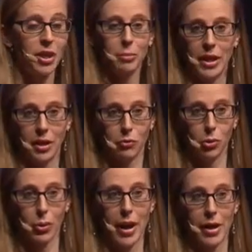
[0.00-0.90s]
in a
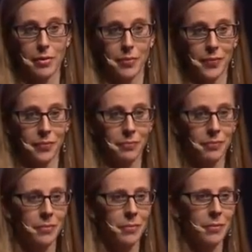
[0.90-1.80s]
meaningful way.
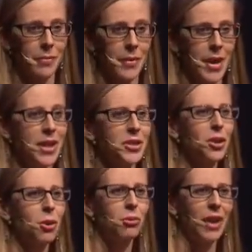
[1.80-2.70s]

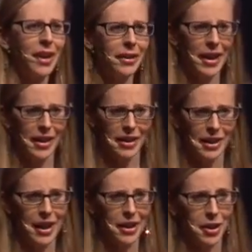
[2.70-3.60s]
So rather than
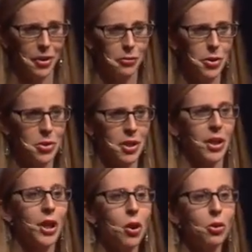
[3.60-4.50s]
indicating
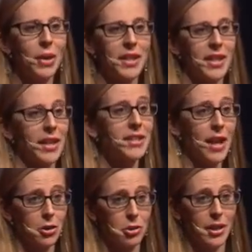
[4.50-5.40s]
confusion, code mixing is
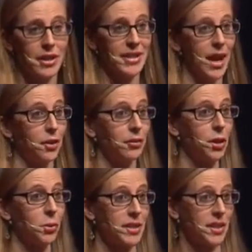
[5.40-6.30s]
actually a sign of
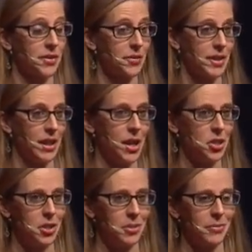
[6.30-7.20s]
linguistic
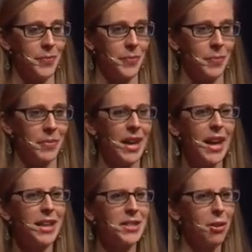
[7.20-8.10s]
sophistication.
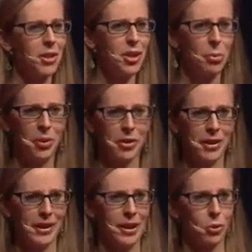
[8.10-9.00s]
It's also a
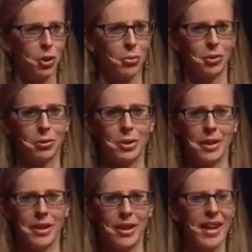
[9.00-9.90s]
perfectly normal
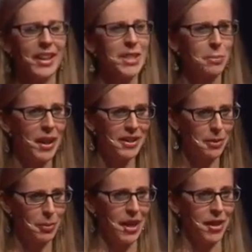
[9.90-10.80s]
and
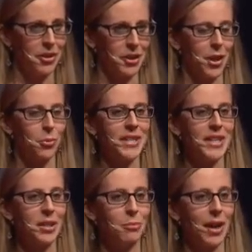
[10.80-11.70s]
expected behavior that we
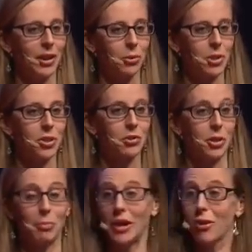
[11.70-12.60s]
see in bilingual
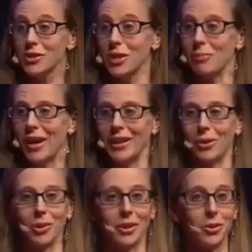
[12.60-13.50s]
children, but also in
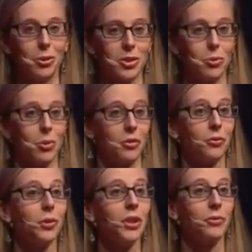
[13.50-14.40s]
bilingual adults who are
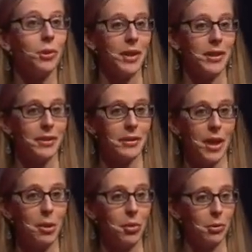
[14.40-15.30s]
fully fluent
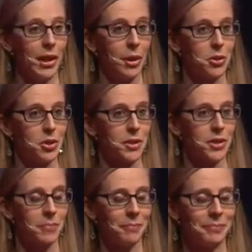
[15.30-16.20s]
in both languages.